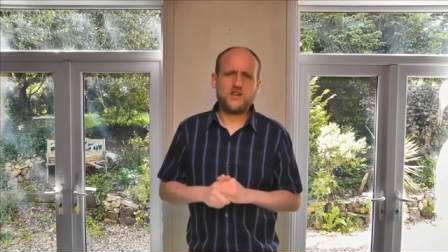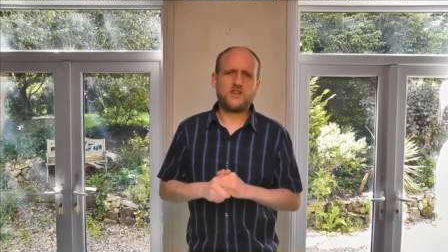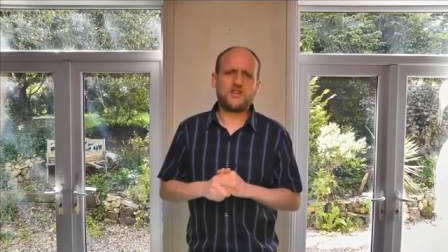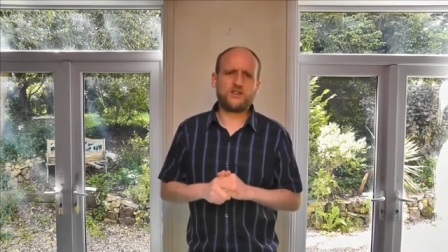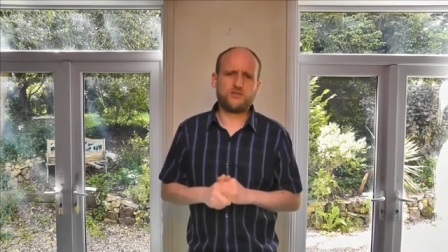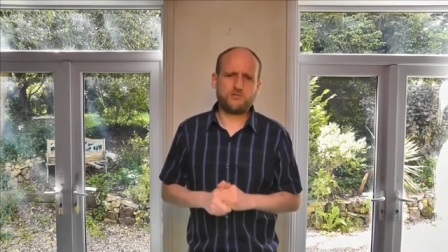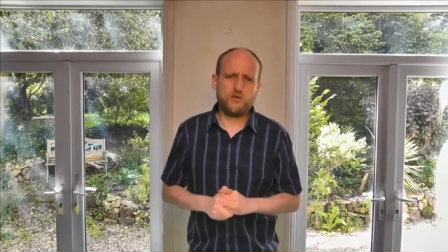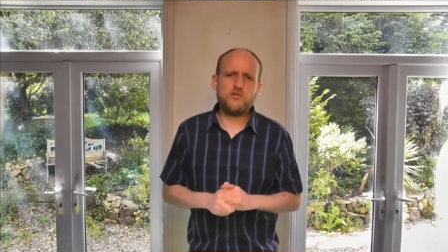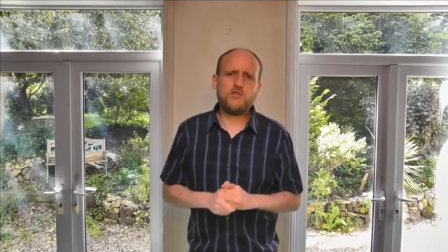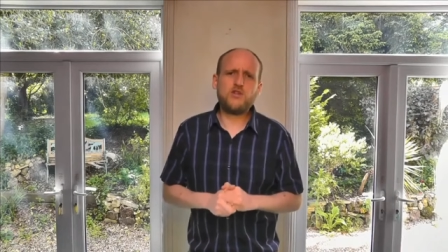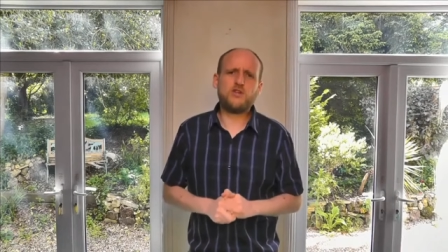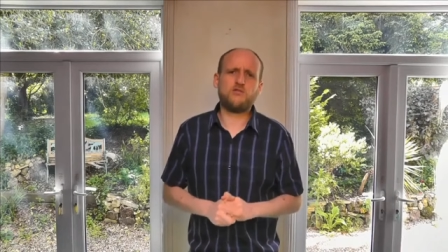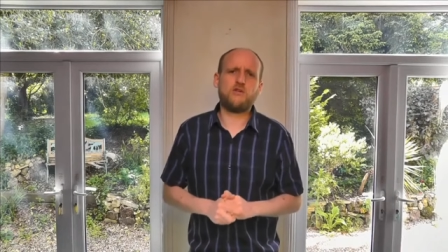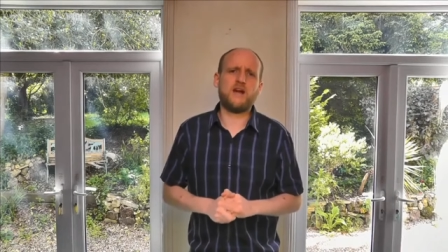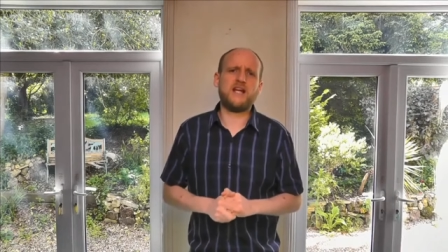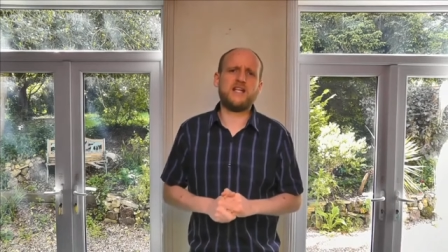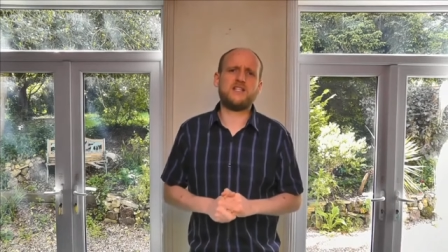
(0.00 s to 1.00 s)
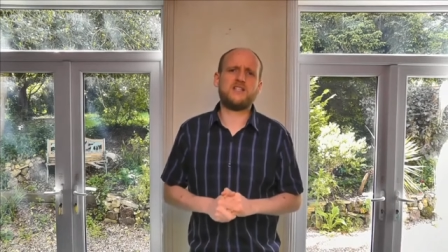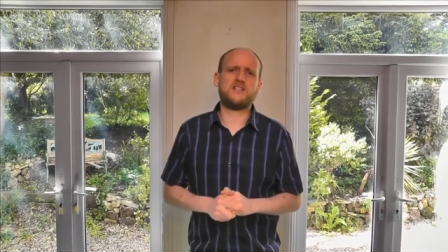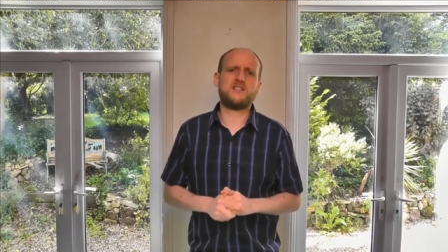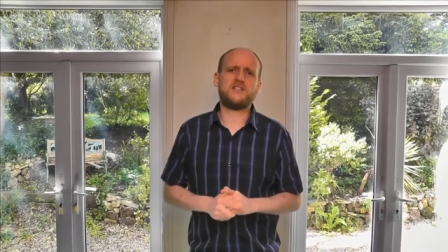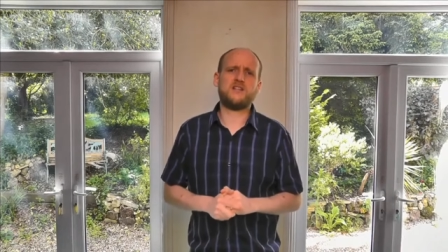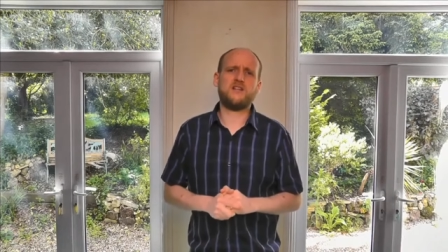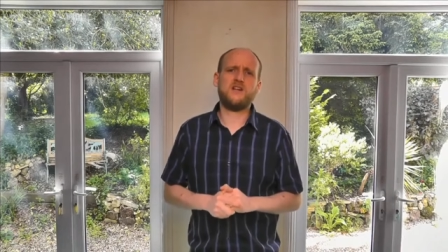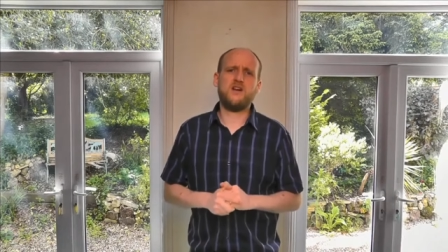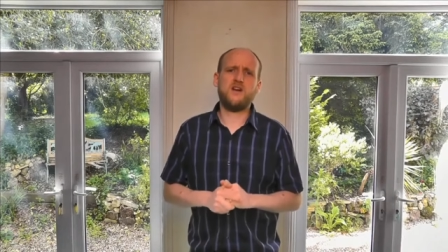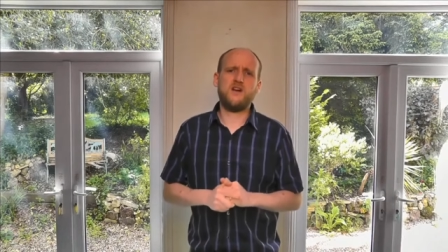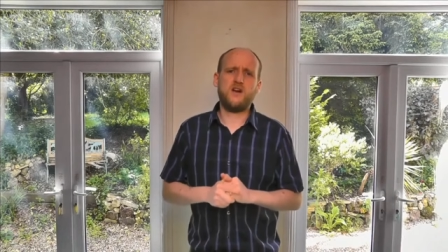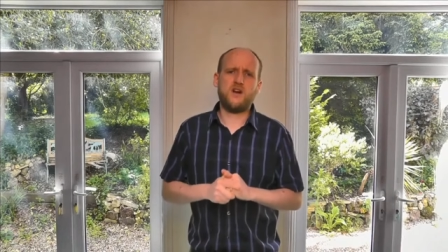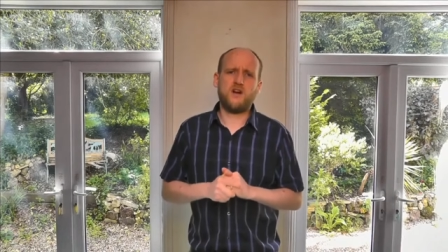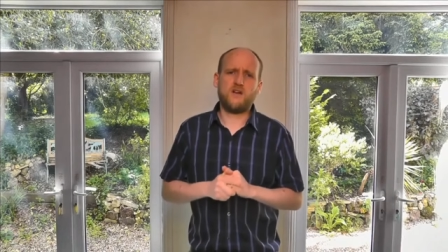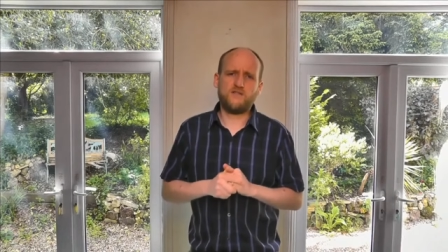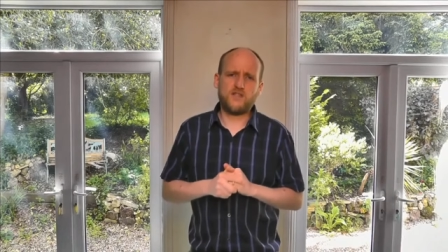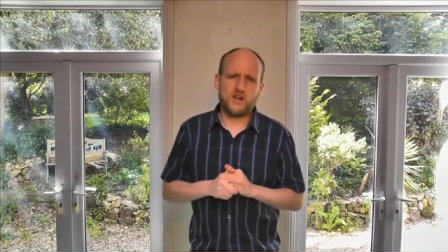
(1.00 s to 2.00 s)
through the grace
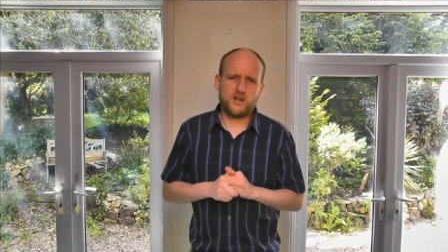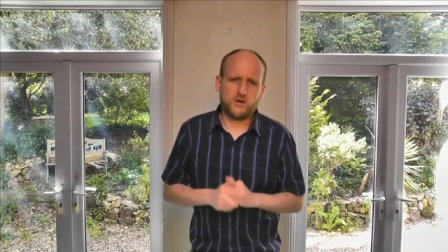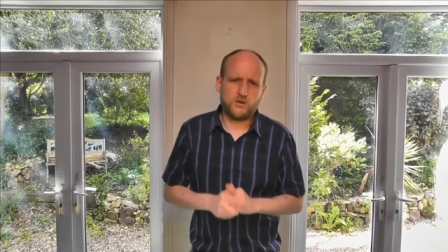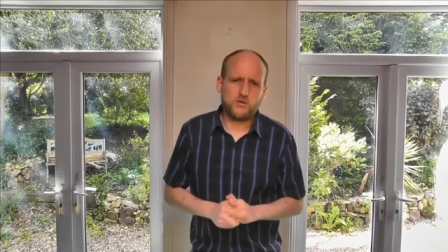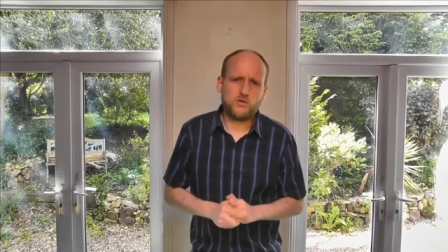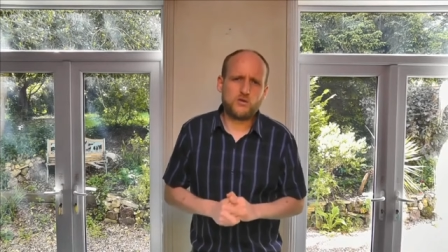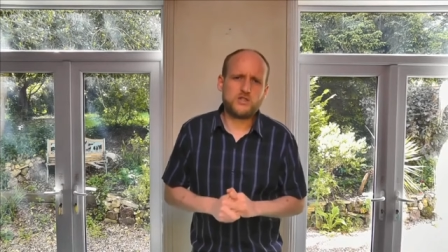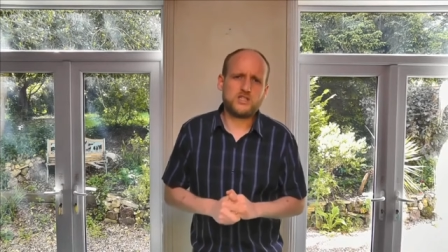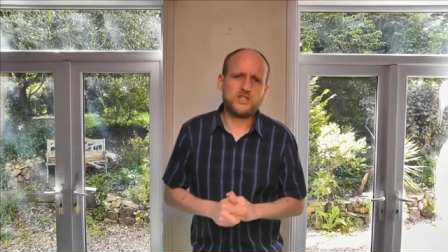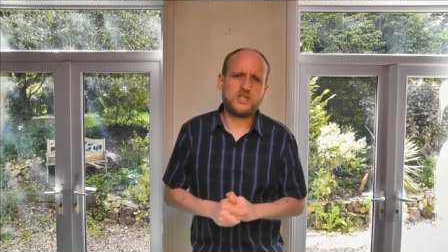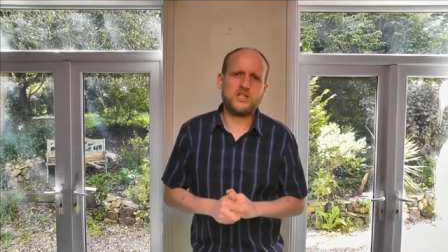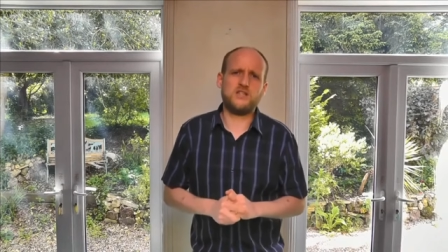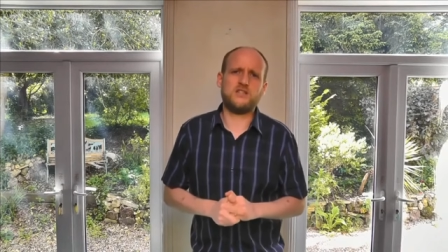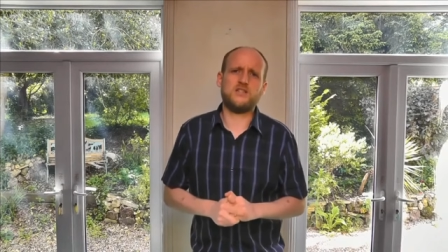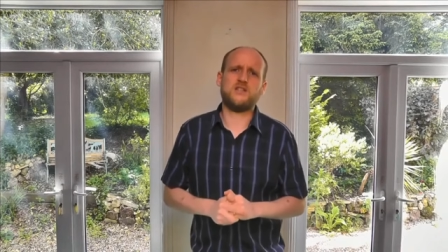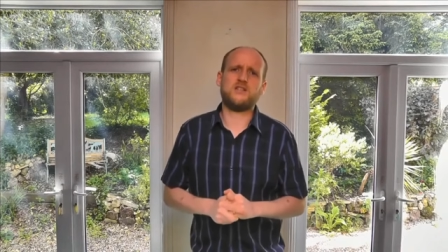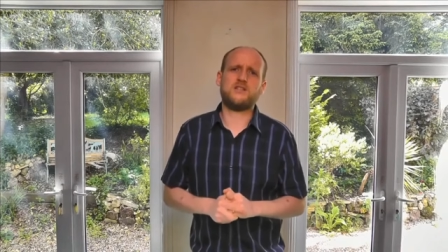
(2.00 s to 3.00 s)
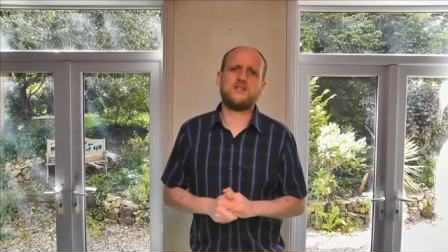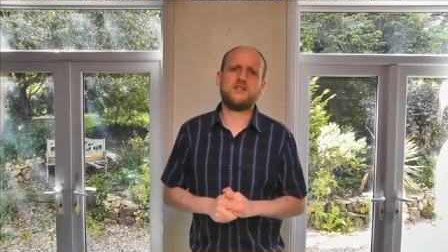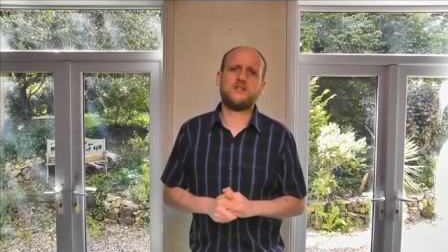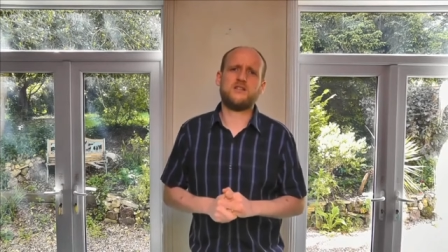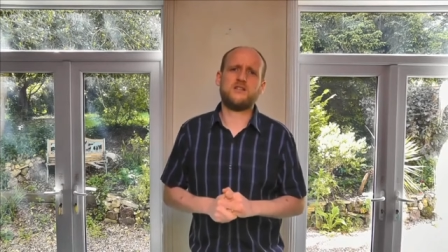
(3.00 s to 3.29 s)
of the Lord Jesus